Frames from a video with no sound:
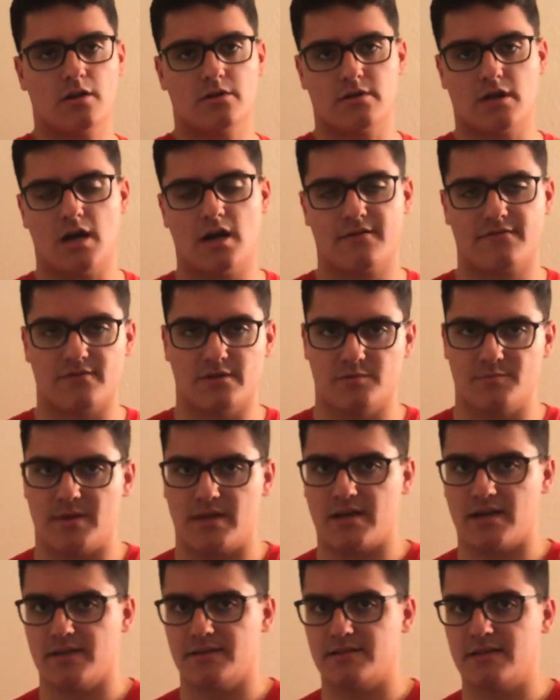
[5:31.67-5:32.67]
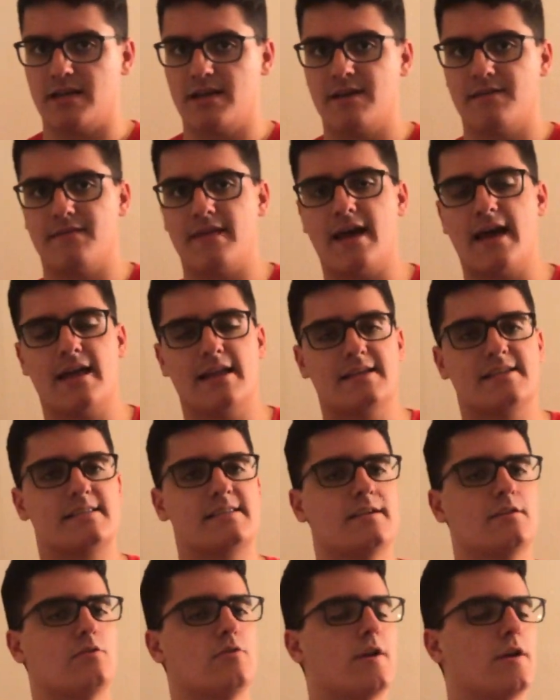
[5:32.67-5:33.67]
offers, because that is
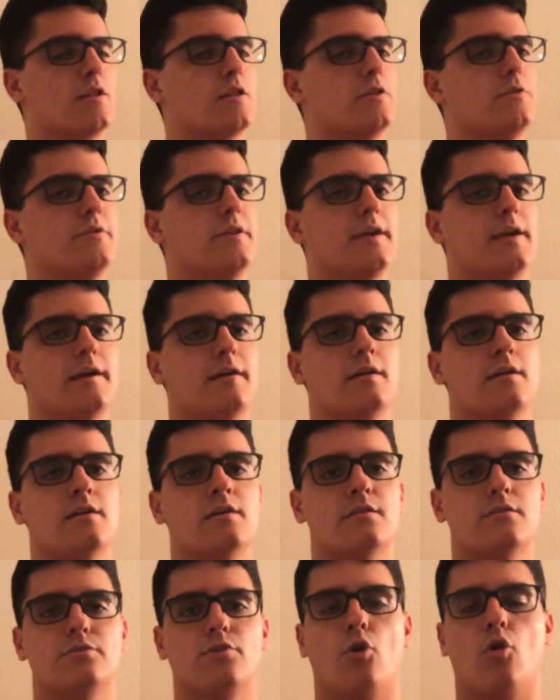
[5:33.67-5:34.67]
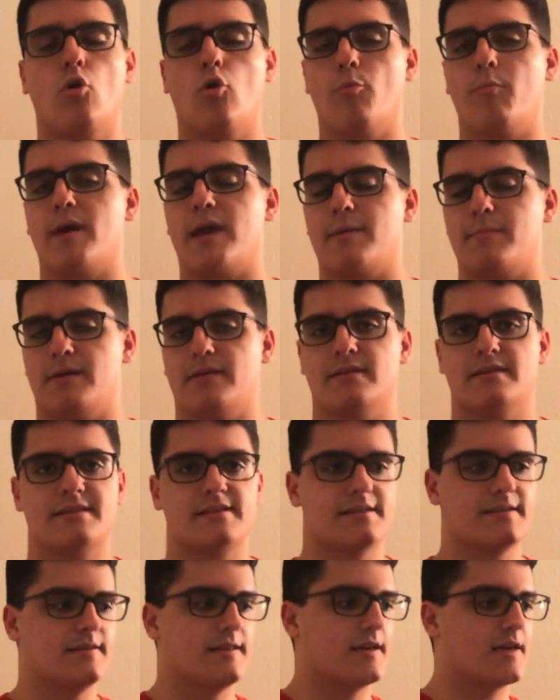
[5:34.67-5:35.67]
still including the whole payment.
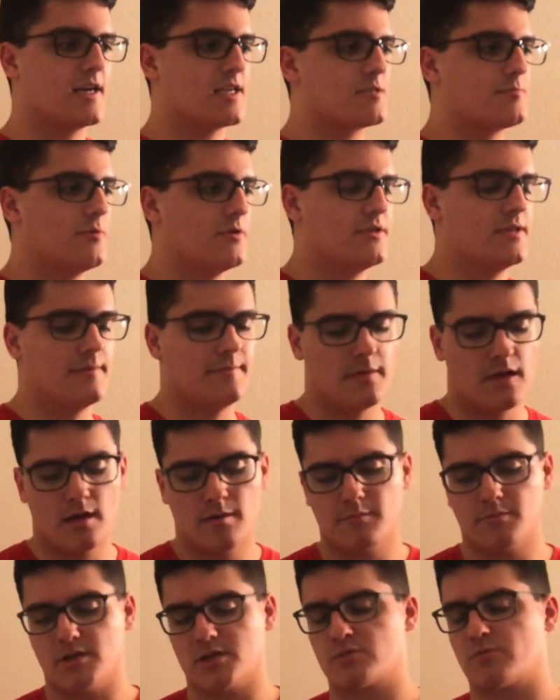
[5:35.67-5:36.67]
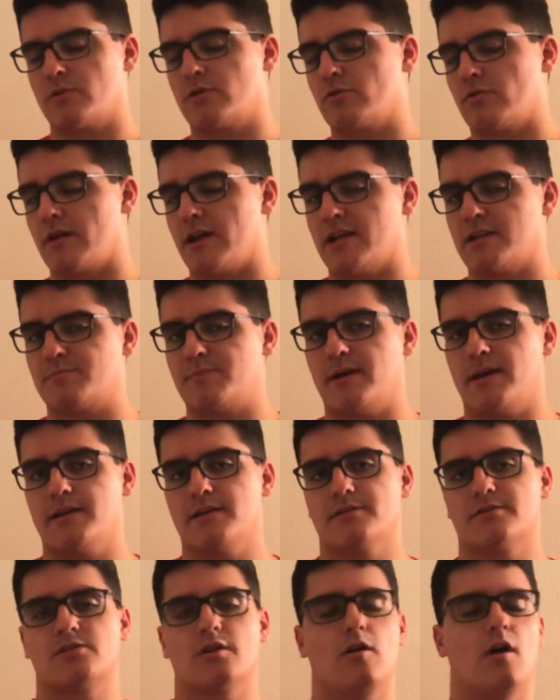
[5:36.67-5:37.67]
This is the customer tip plus what DoorDash paid
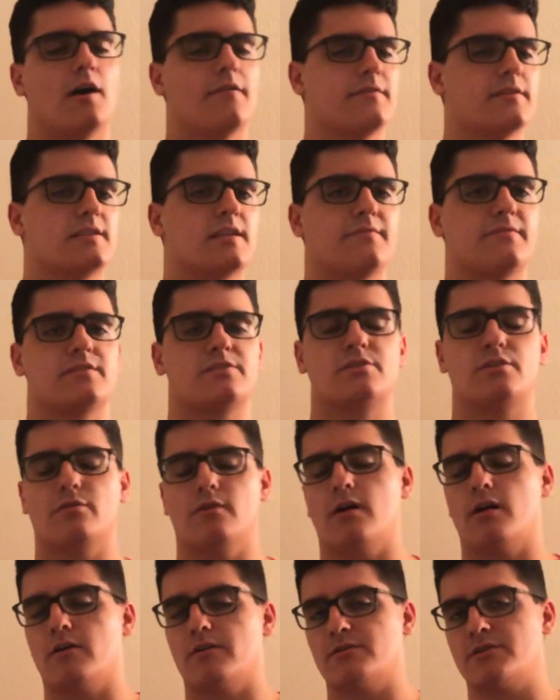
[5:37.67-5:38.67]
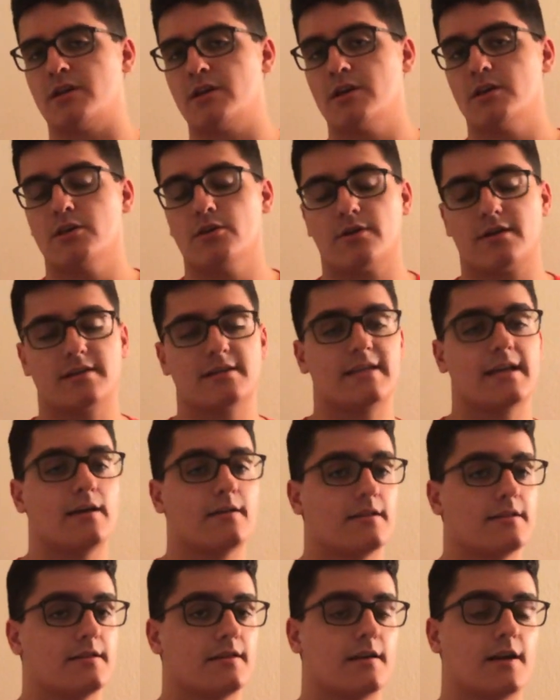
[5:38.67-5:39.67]
you. So obviously if it's $2, you can tell
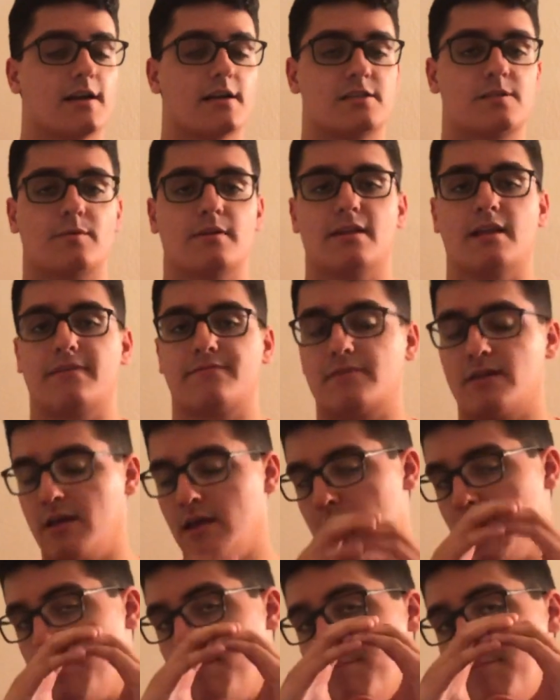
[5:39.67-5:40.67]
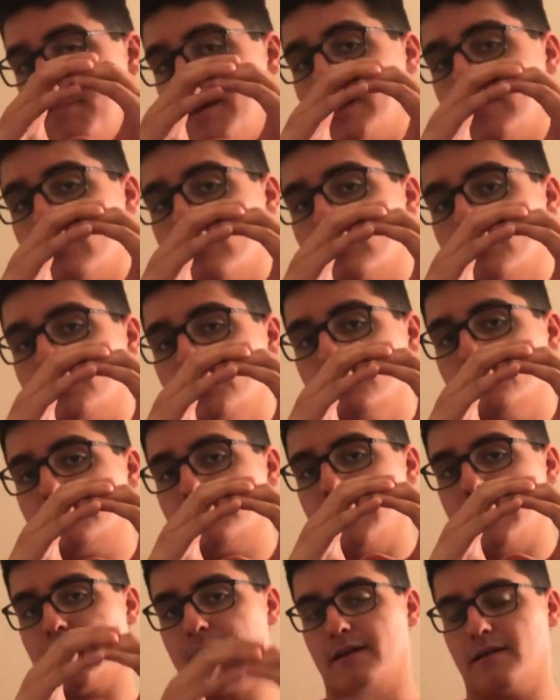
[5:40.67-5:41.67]
that the customer left big old goose
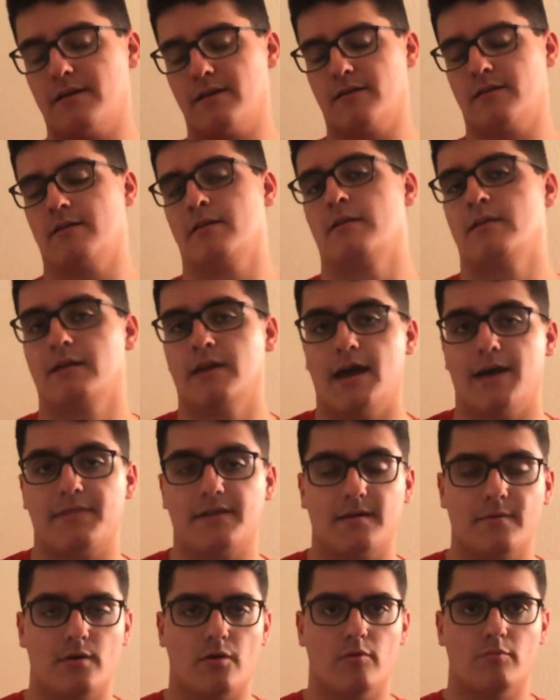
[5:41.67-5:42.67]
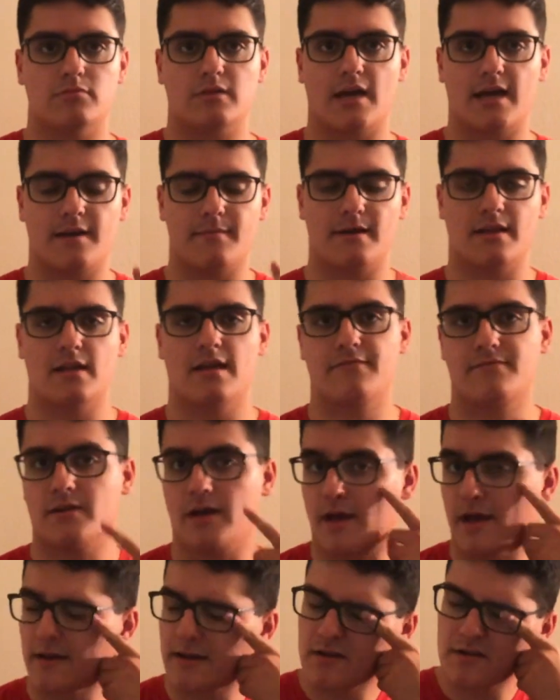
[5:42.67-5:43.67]
egg. I think I'm going blind in my left
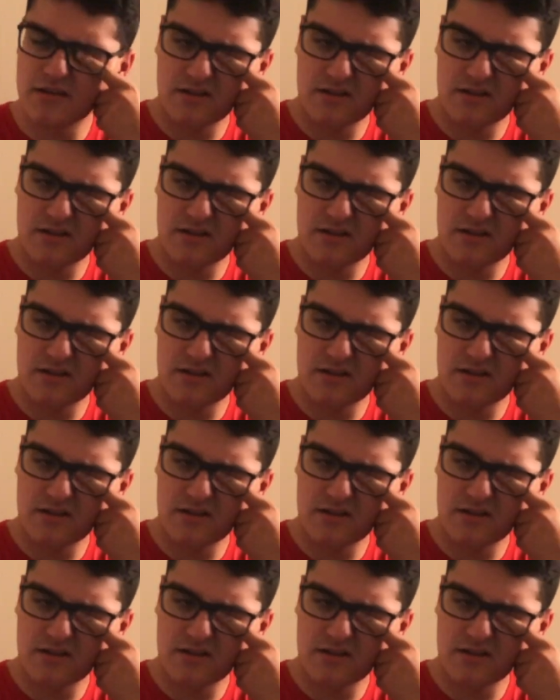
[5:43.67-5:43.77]
eye.